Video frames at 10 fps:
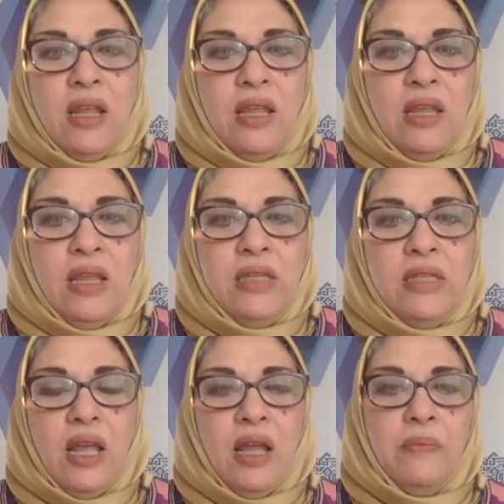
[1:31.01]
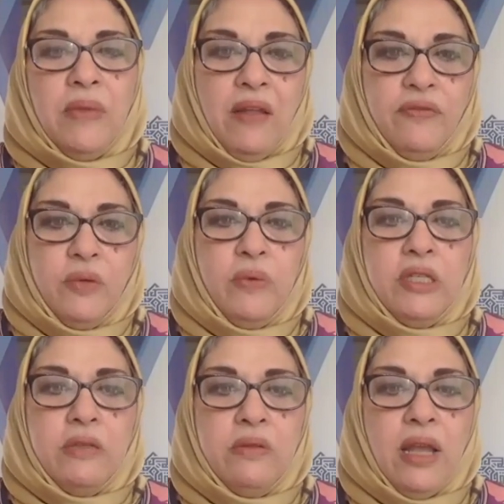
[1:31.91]
And after we
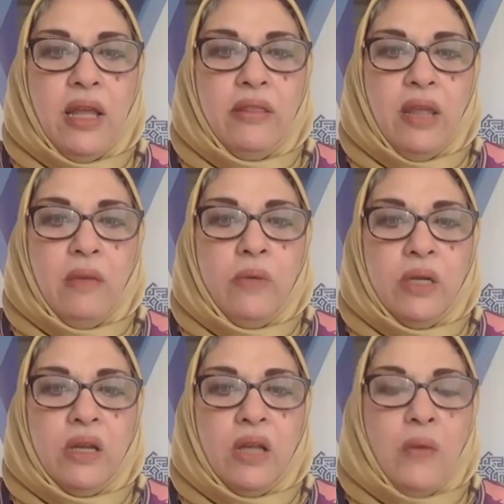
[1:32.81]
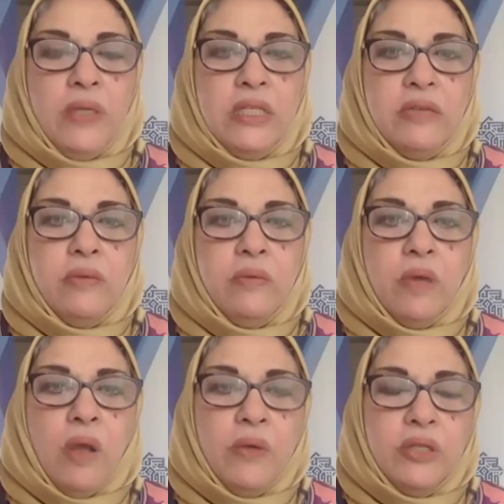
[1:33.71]
do that, then we're going to
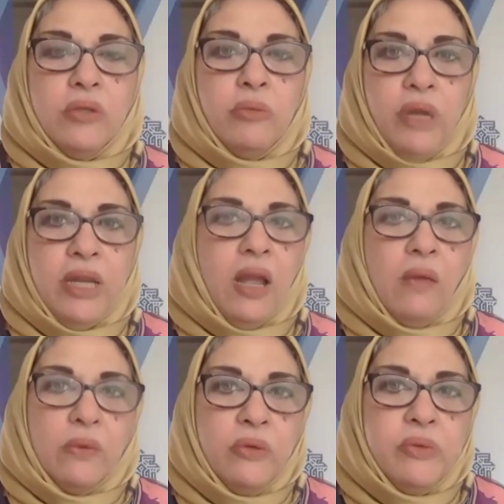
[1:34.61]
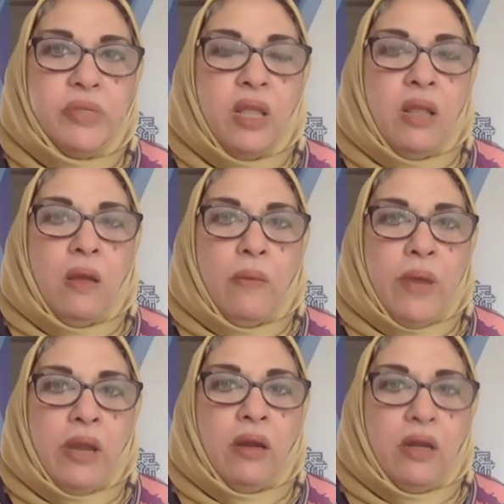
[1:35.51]
go into breakout rooms
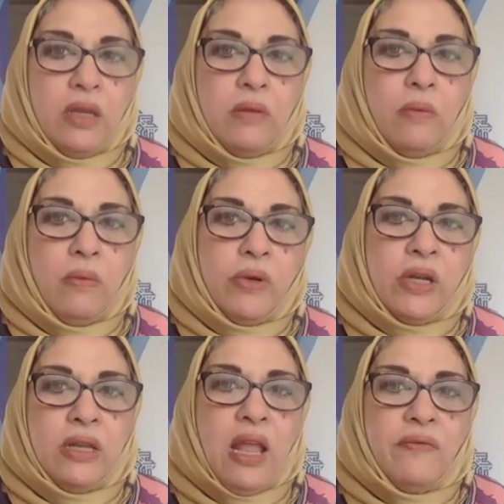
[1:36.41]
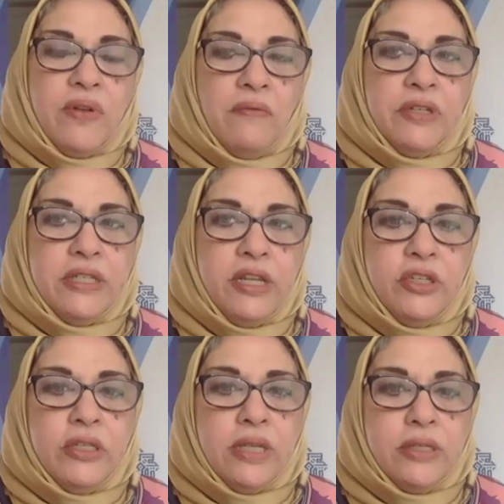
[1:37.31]
where we're going to have
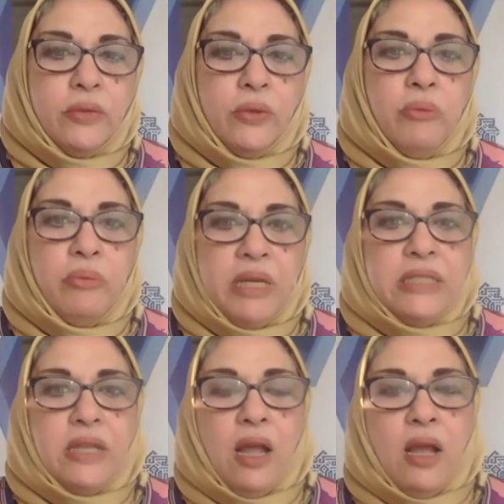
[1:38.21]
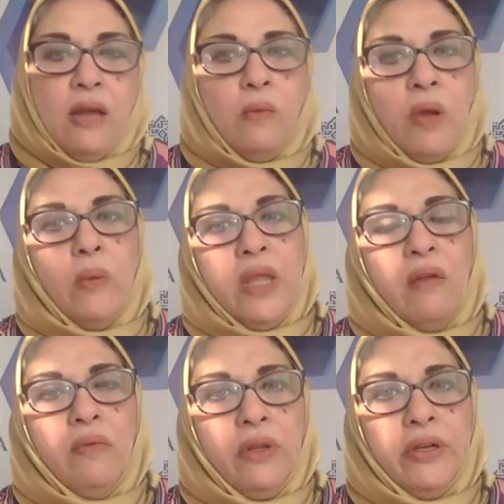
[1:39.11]
conversations as a group based on what we
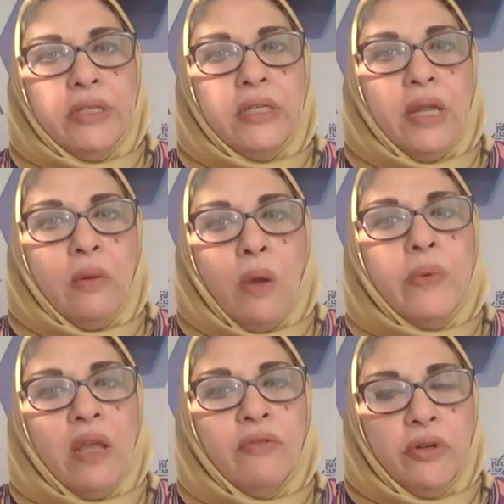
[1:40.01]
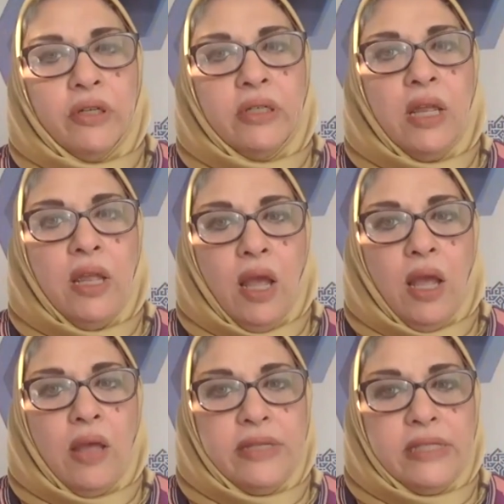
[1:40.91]
have learned and what we have heard
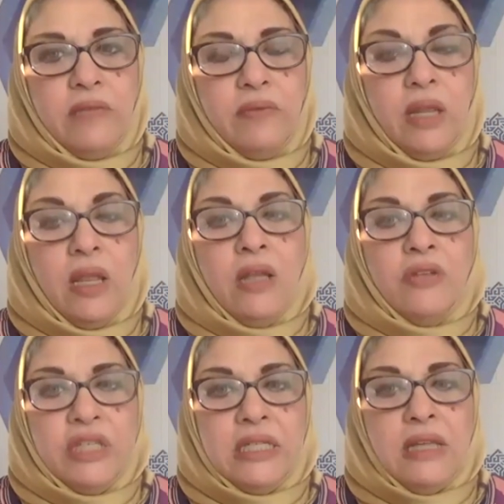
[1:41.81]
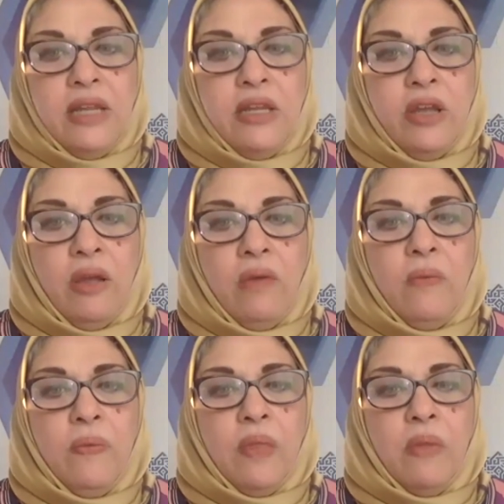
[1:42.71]
this evening. Just to let you know,
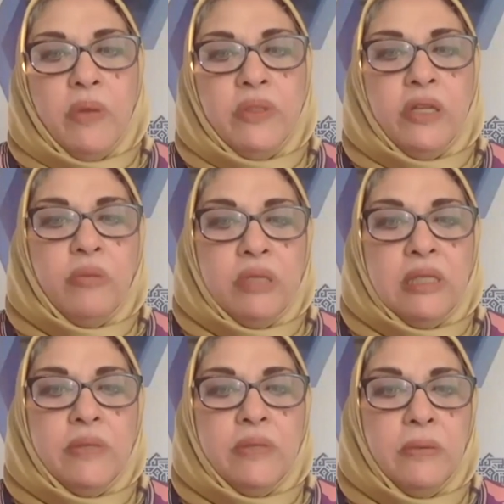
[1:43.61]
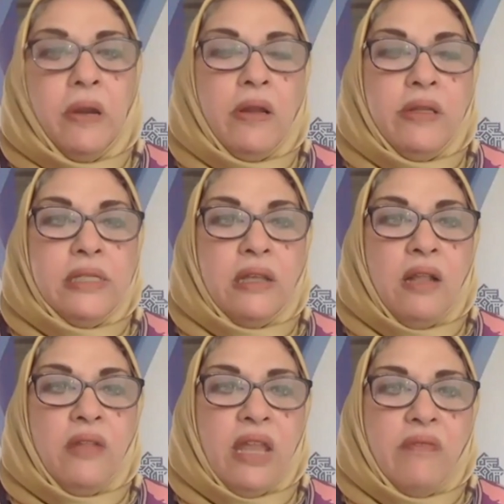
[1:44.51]
most of the Muslims who are on this
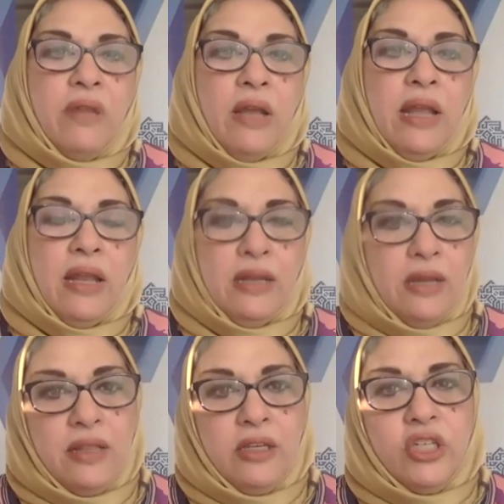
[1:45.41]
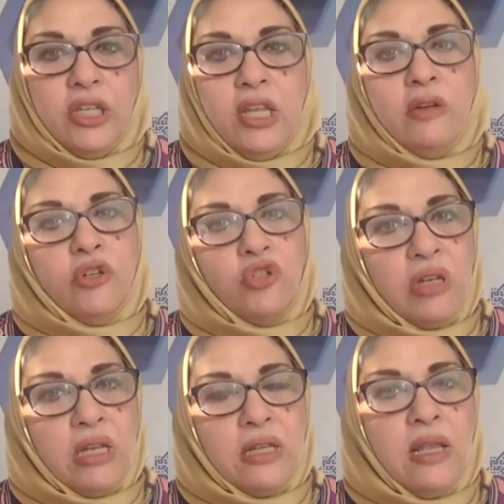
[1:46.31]
call, they have not had anything to eat or
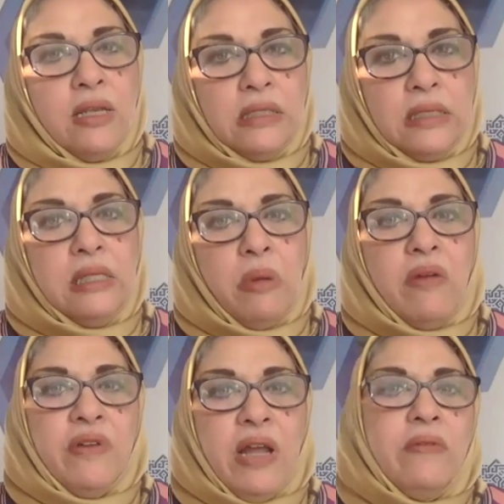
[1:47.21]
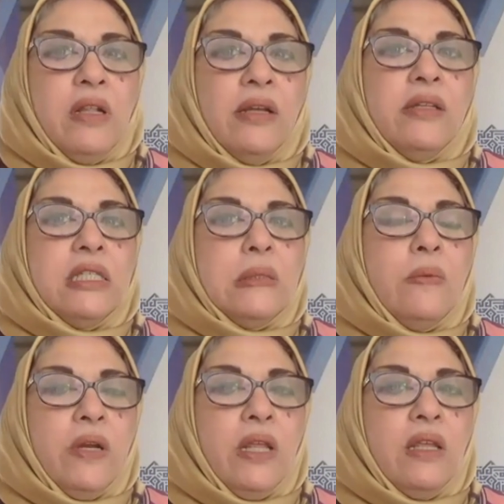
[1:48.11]
drink since about 5 o'clock this
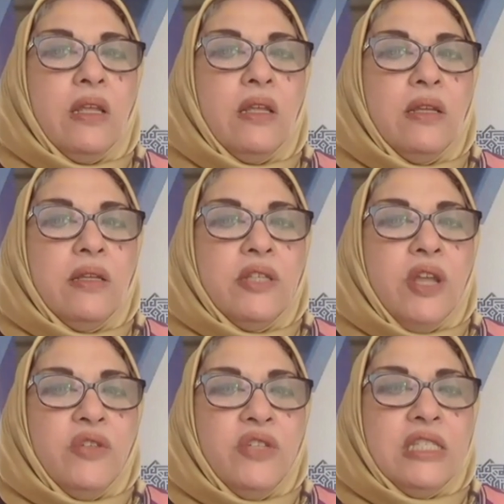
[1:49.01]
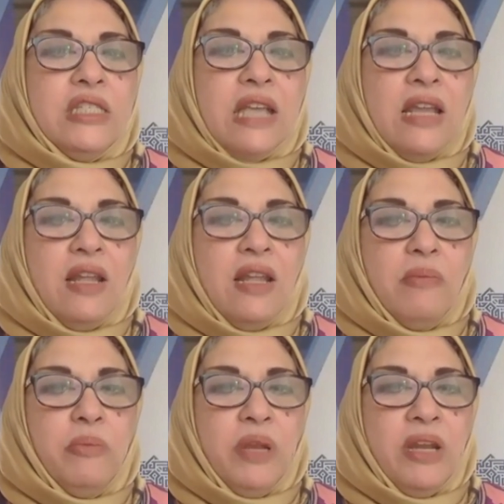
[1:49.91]
morning. So just to kind of
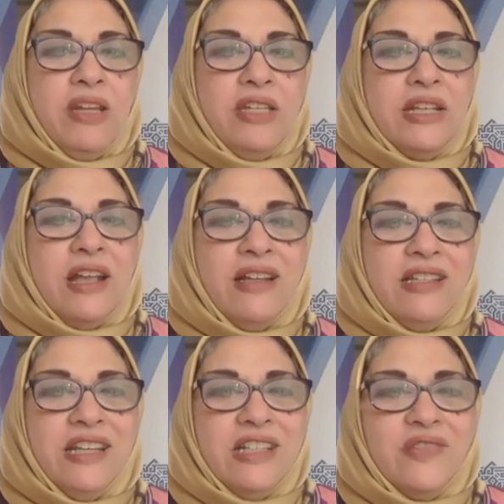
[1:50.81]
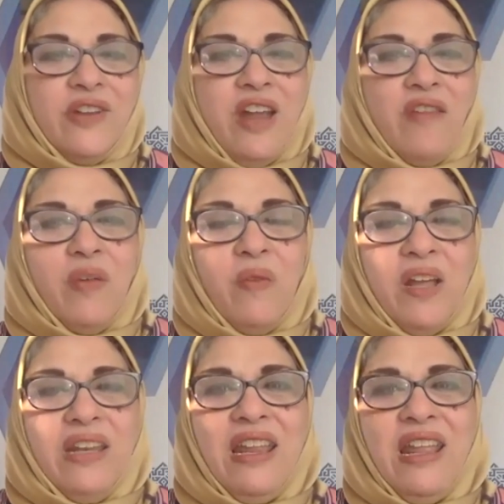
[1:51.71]
put it into context for everyone.